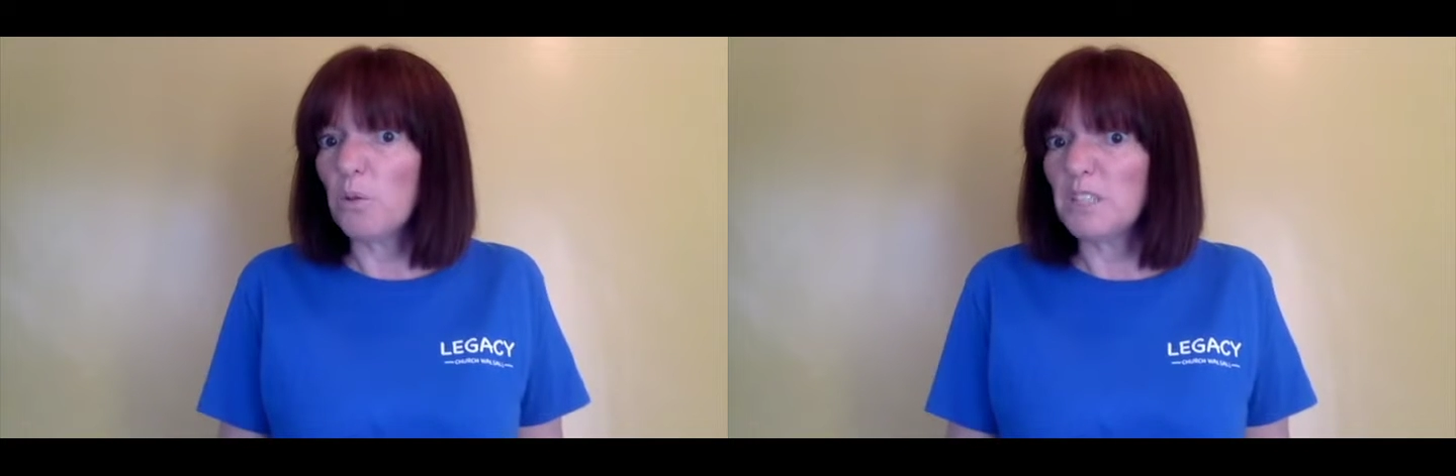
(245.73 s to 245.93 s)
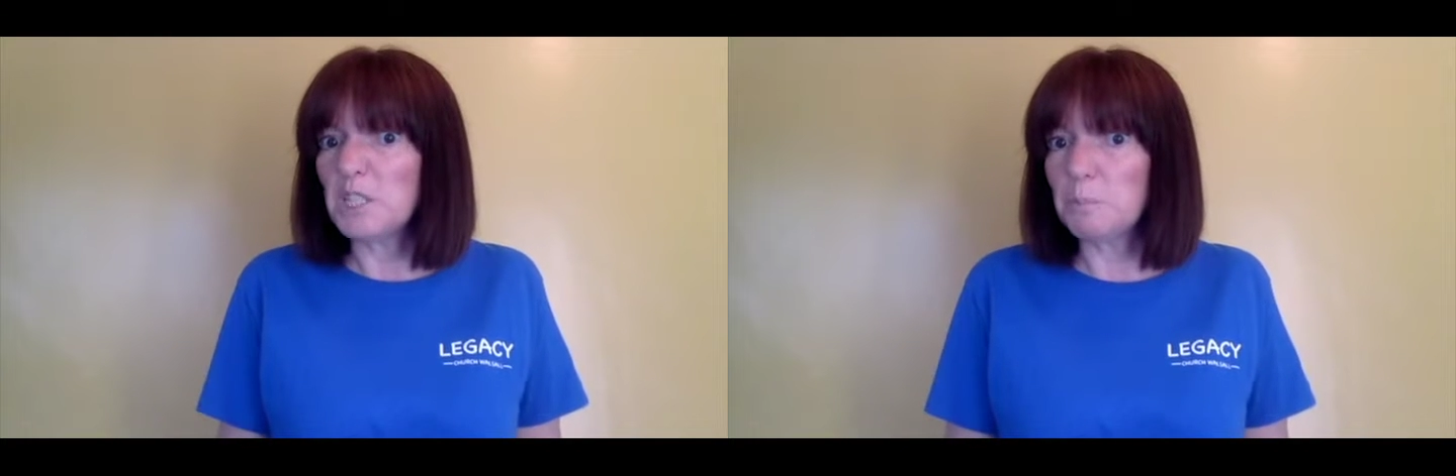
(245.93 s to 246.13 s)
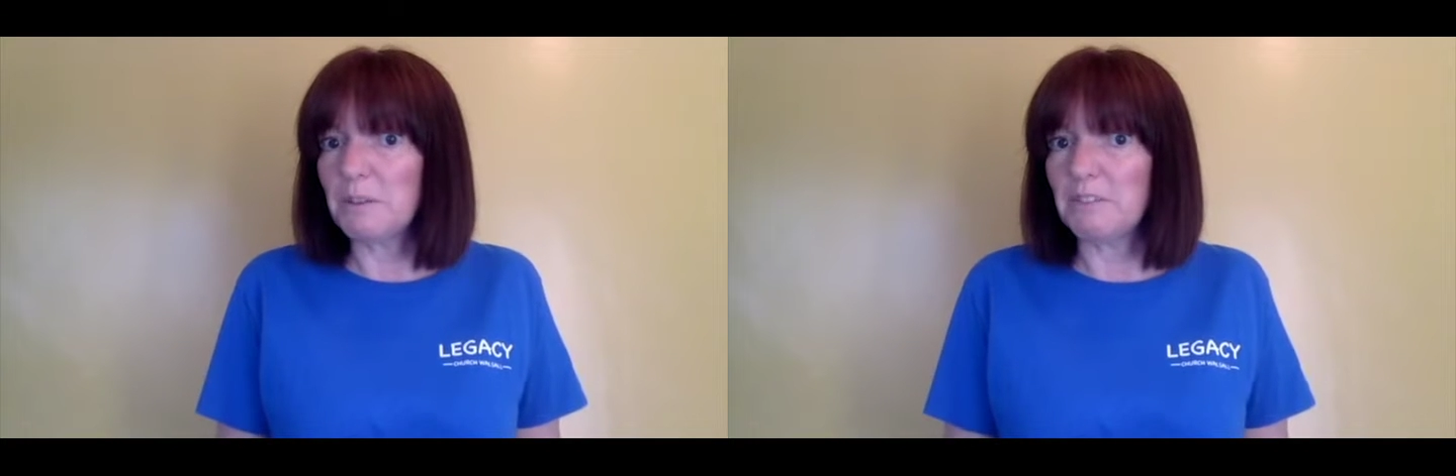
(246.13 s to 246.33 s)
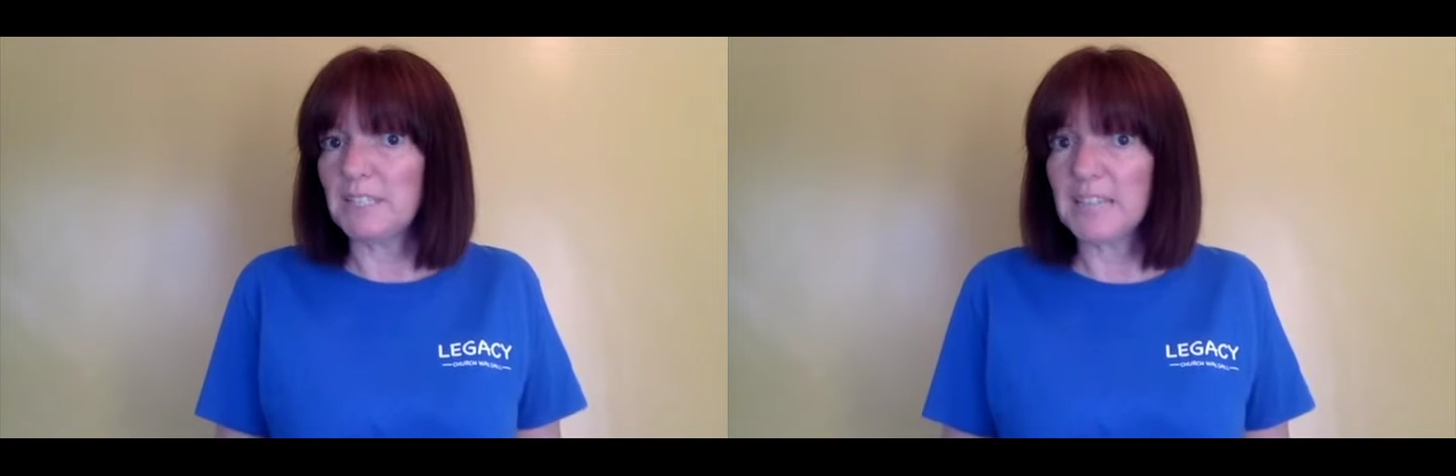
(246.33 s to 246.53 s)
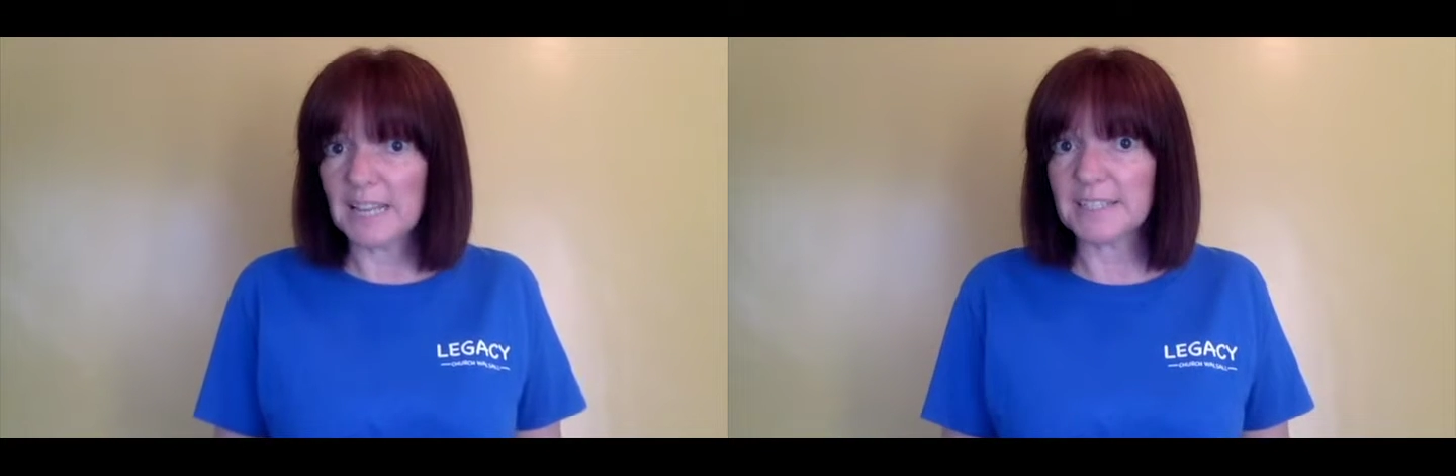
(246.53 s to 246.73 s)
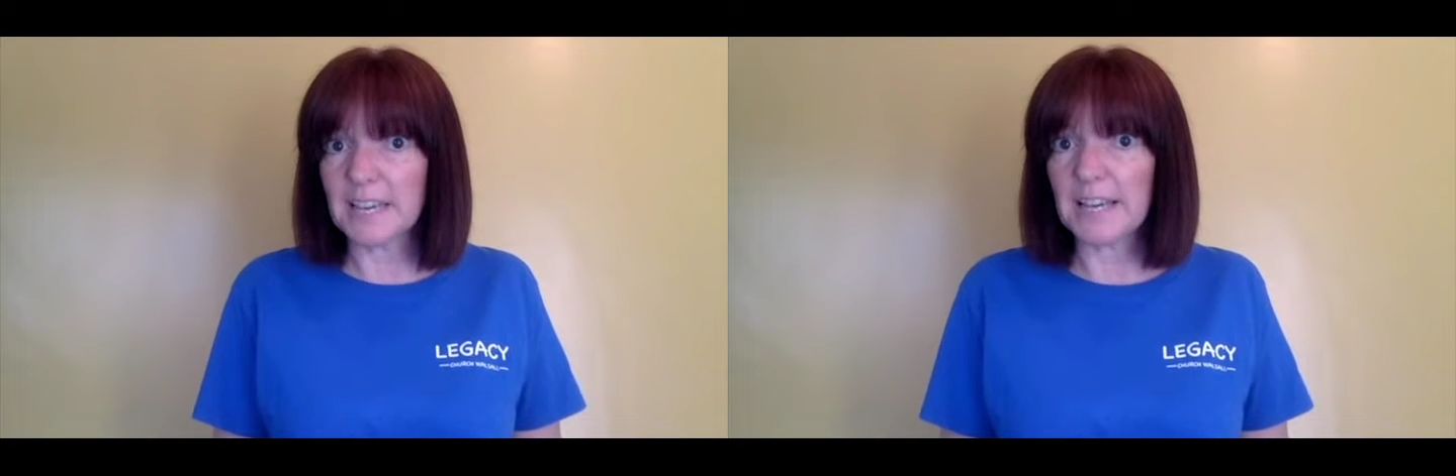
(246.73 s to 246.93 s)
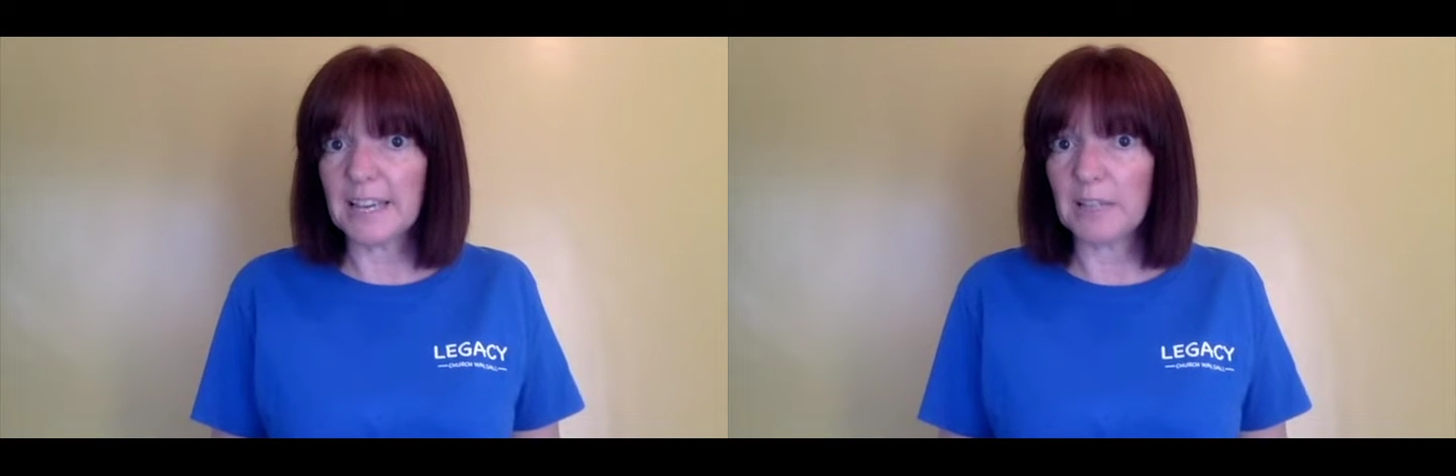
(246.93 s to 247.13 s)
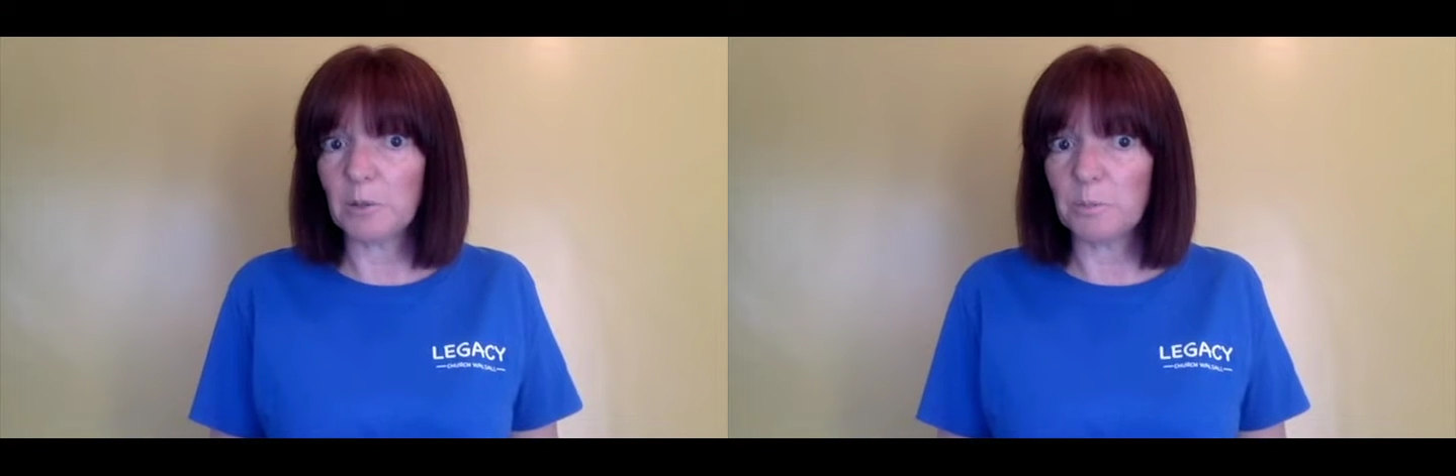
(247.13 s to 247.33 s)
Holy Spirit as our
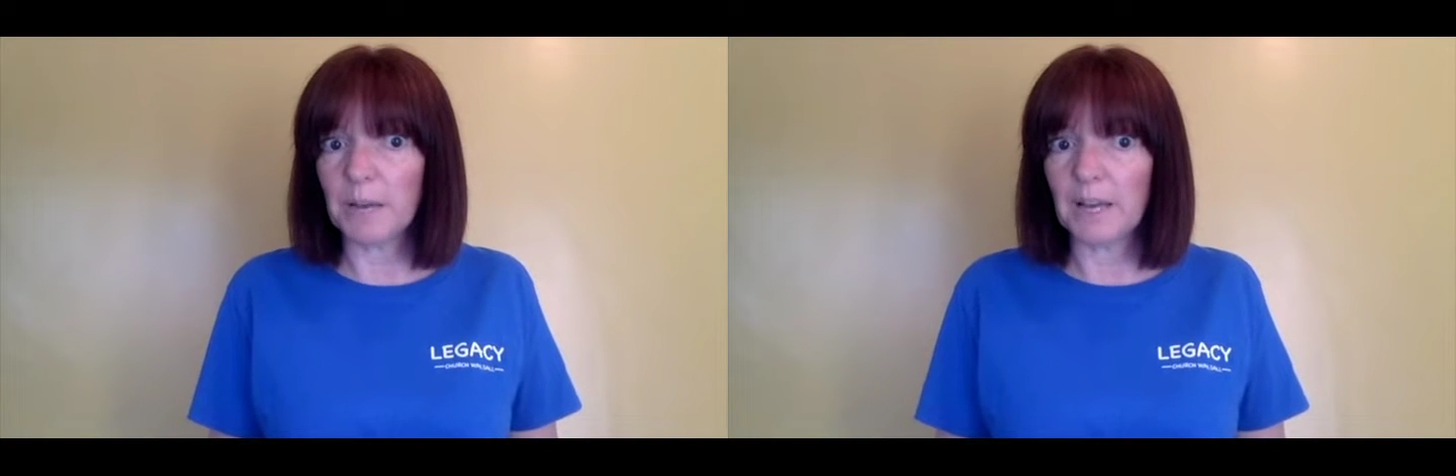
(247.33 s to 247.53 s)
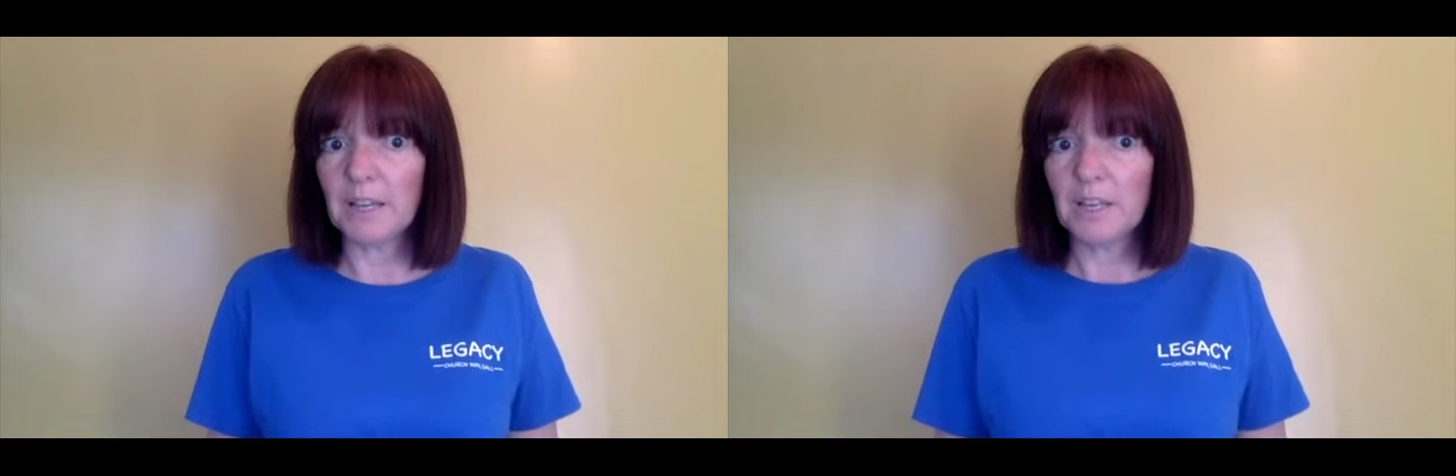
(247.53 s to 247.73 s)
helper.